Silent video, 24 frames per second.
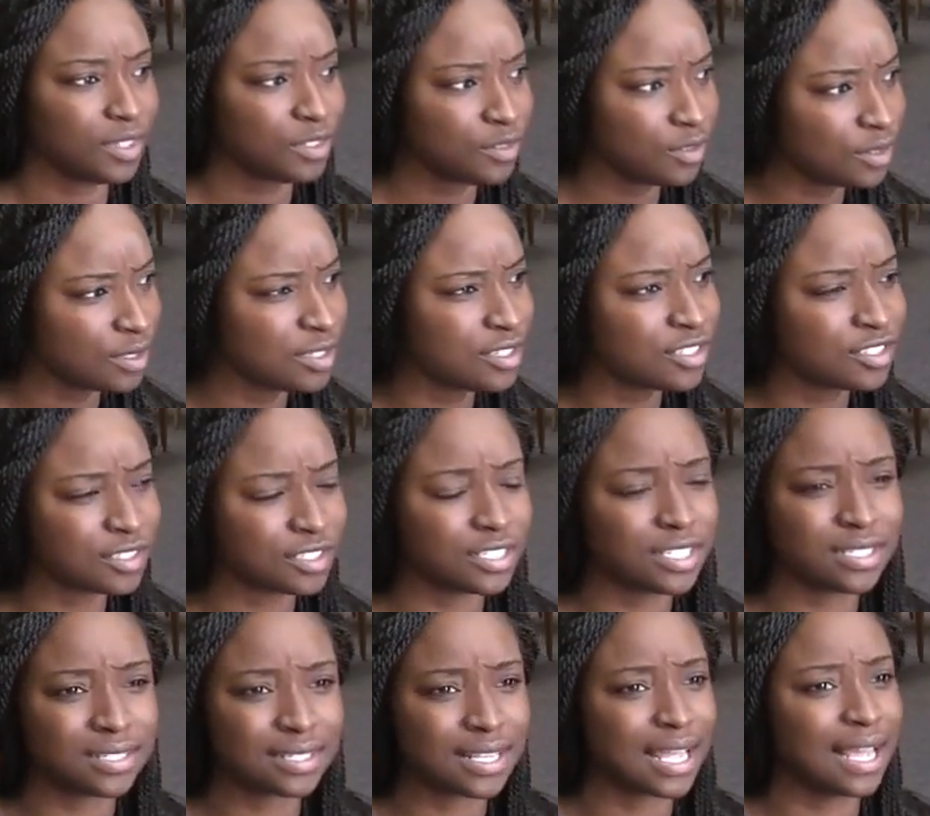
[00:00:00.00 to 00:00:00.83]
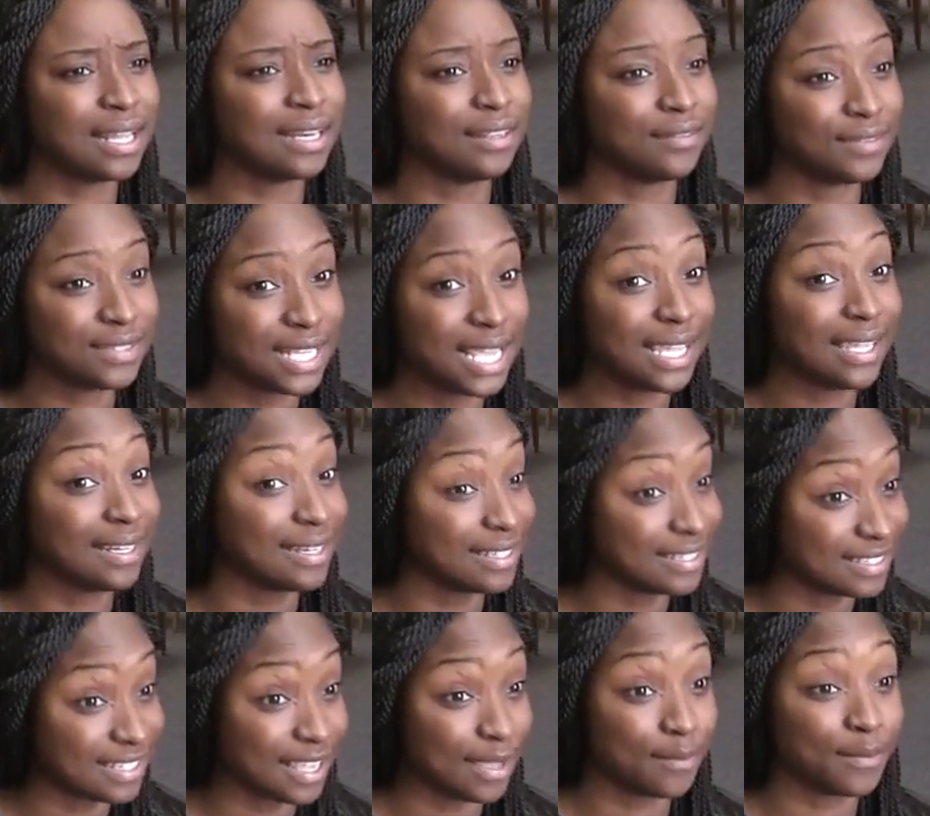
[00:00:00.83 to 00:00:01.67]
So just kind of taking
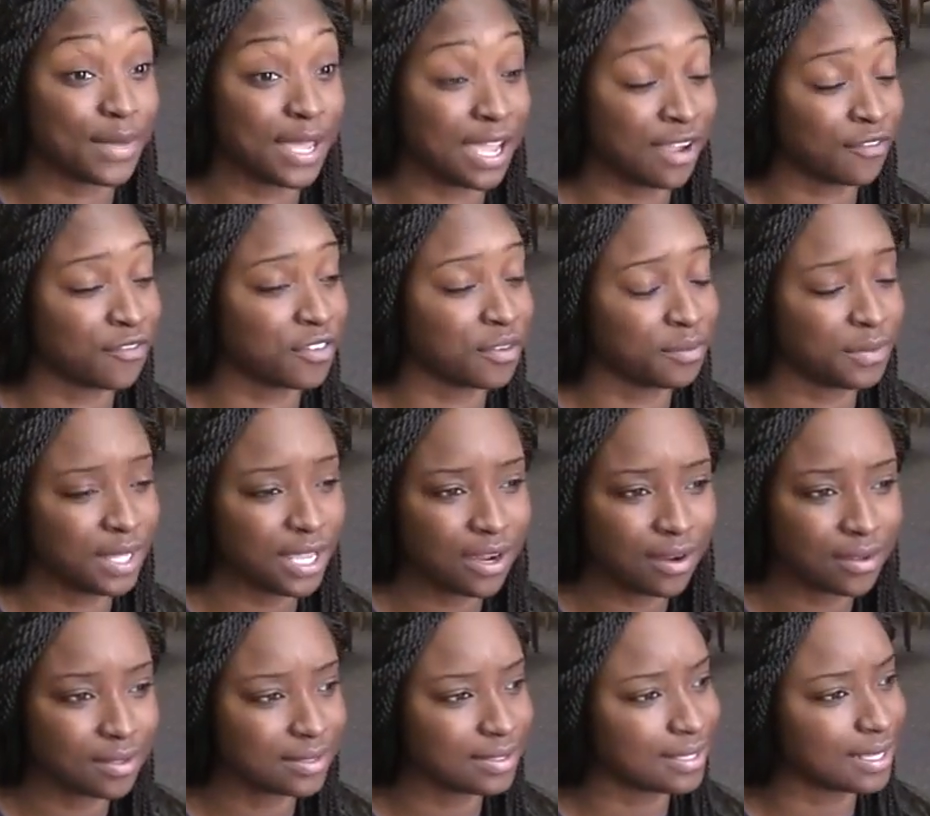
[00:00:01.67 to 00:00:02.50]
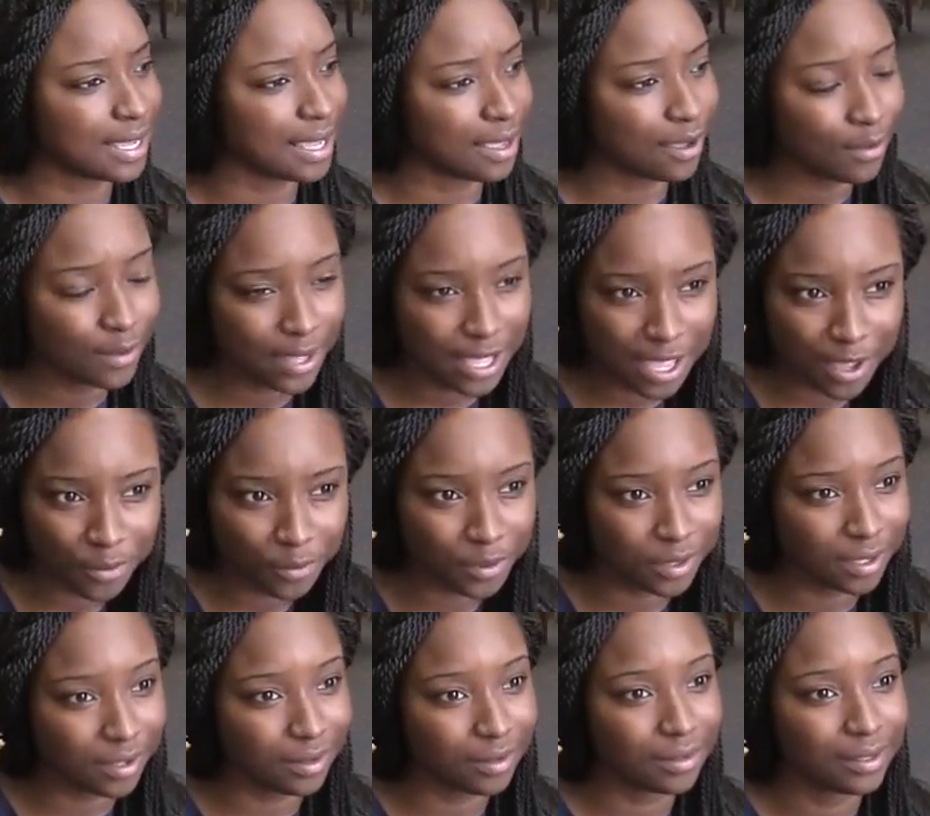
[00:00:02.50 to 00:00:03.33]
a step back from there and say, okay,
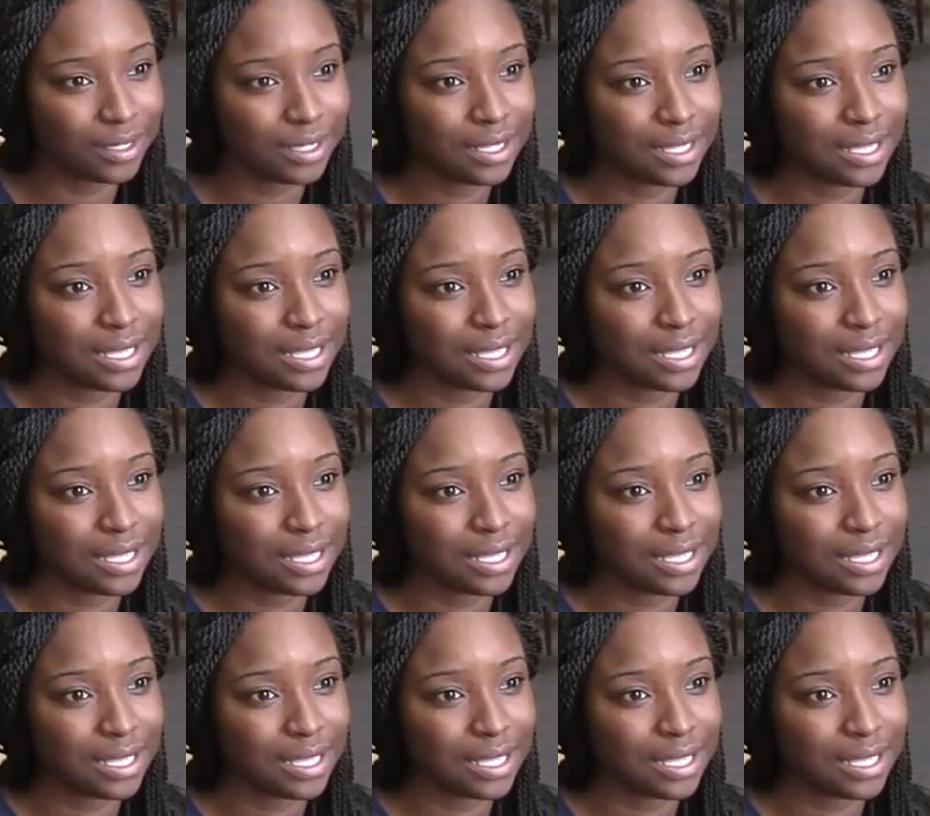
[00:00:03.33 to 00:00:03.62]
well,